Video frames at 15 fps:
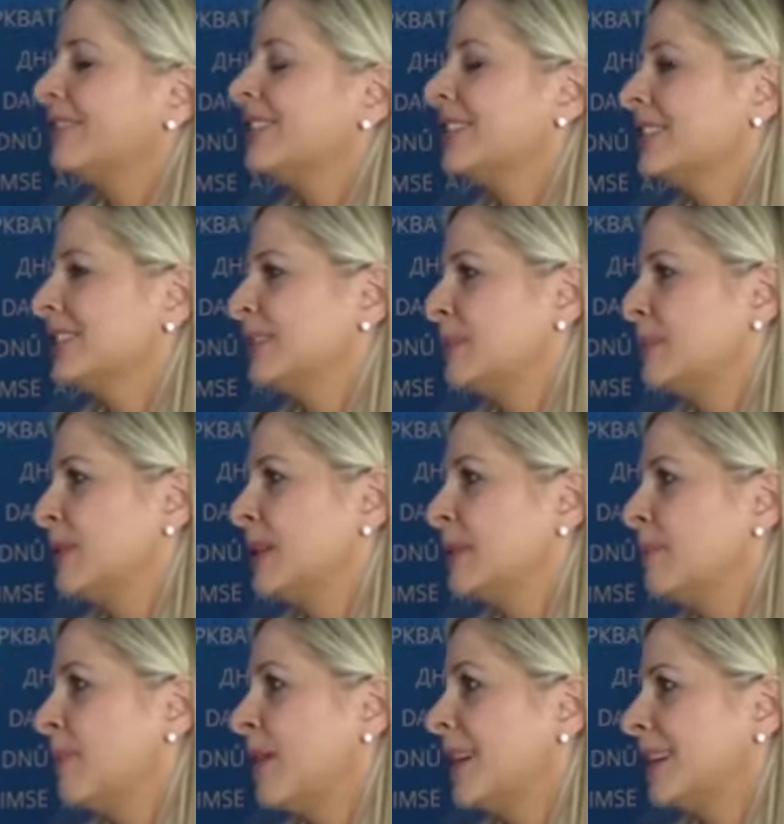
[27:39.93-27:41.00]
this
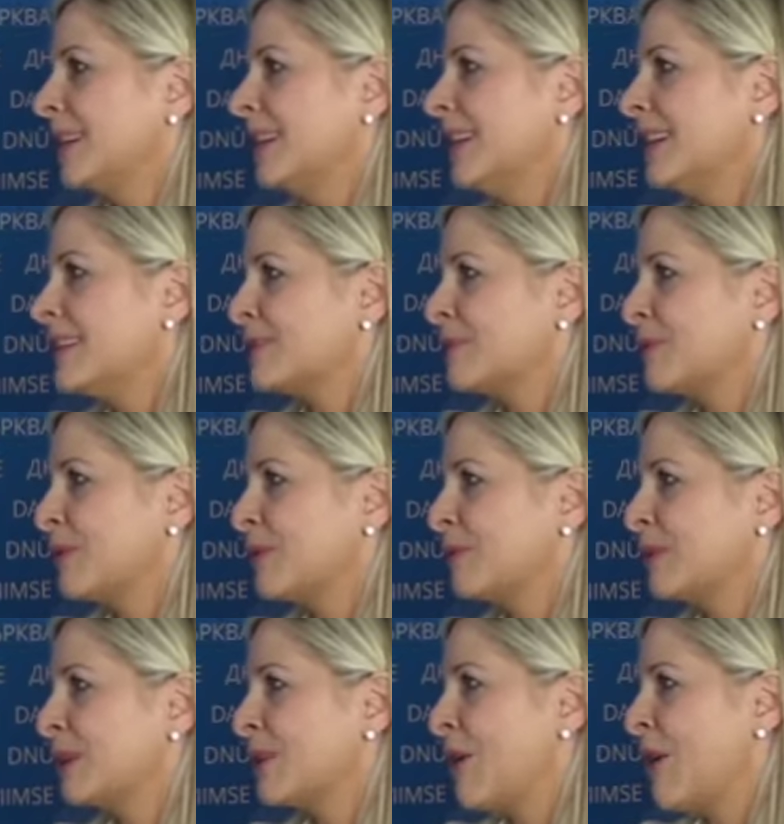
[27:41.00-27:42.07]
supreme body, is what
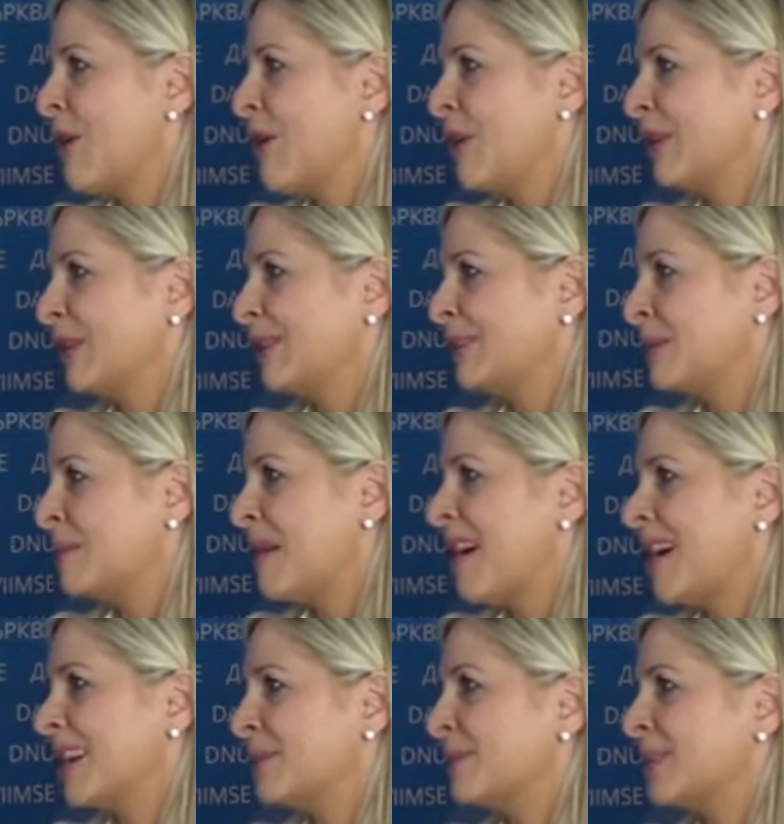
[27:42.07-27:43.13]
we call the
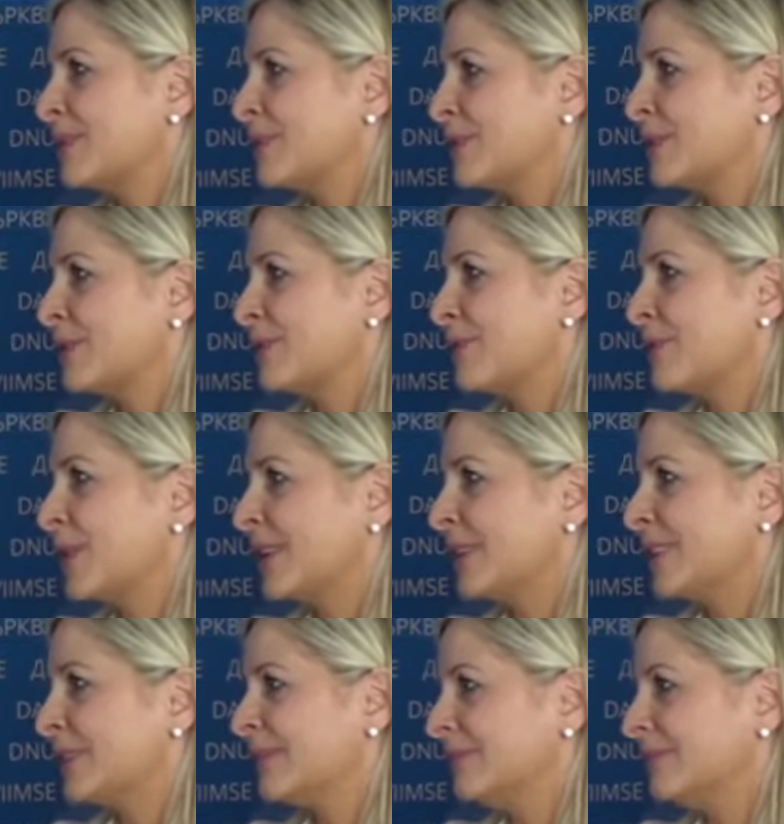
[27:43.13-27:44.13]
Baha'i Administrative Order.